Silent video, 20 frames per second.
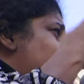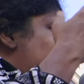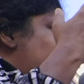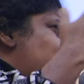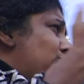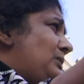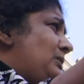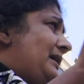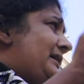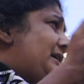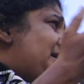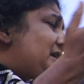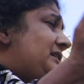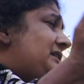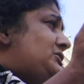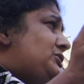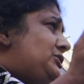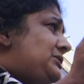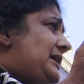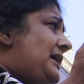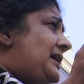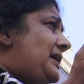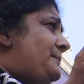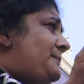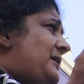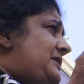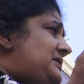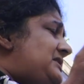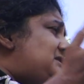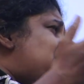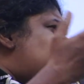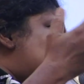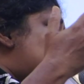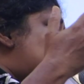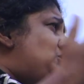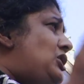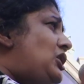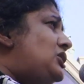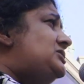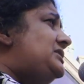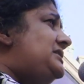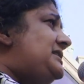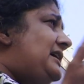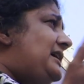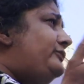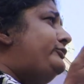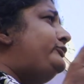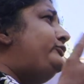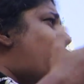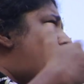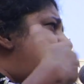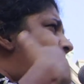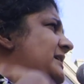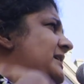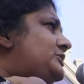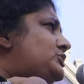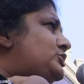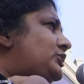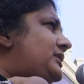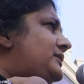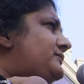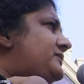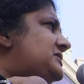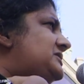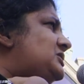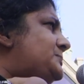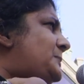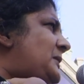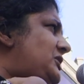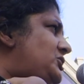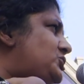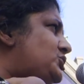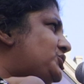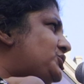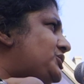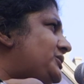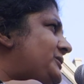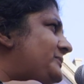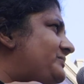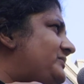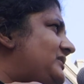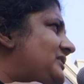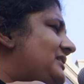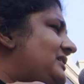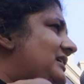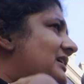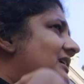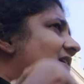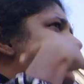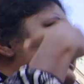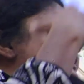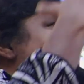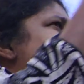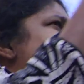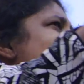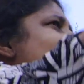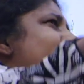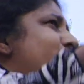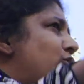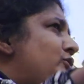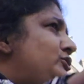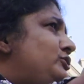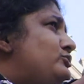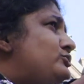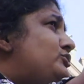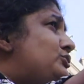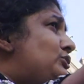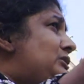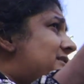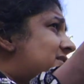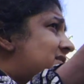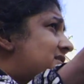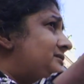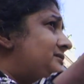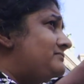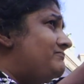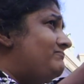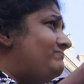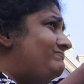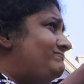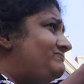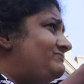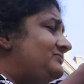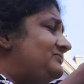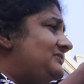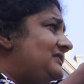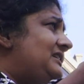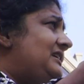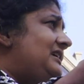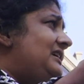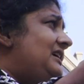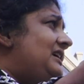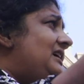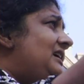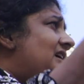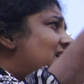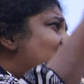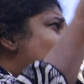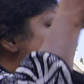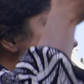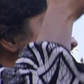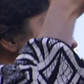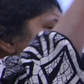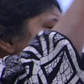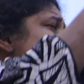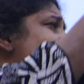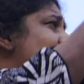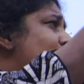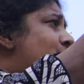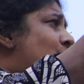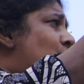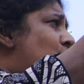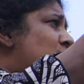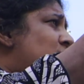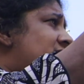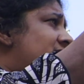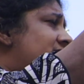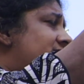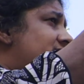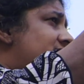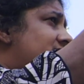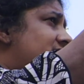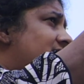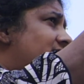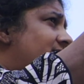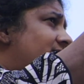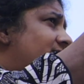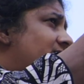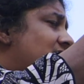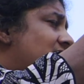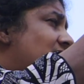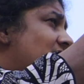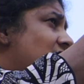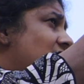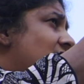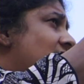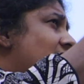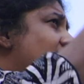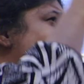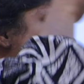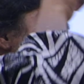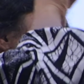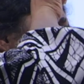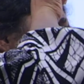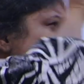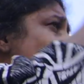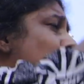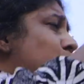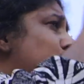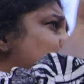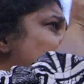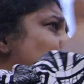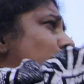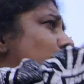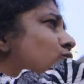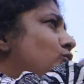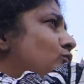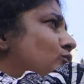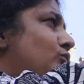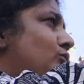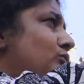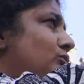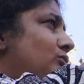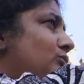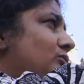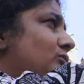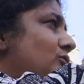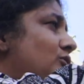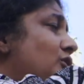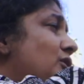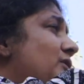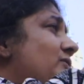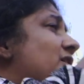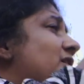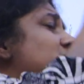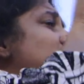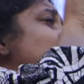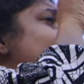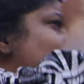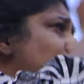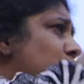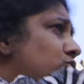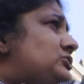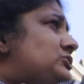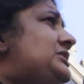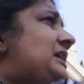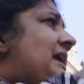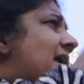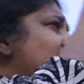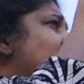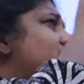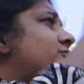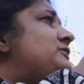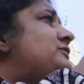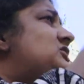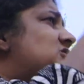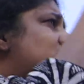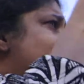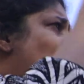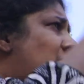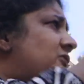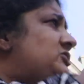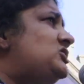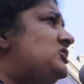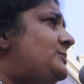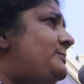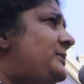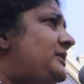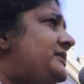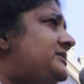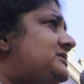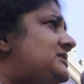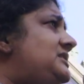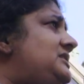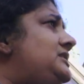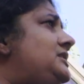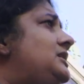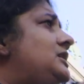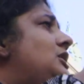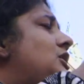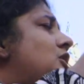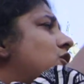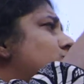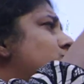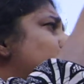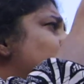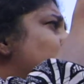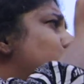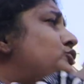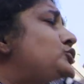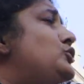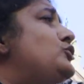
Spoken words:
You are here today, but it is not enough for me to give a speech and for you to listen. It is important that you do, that you take responsibility to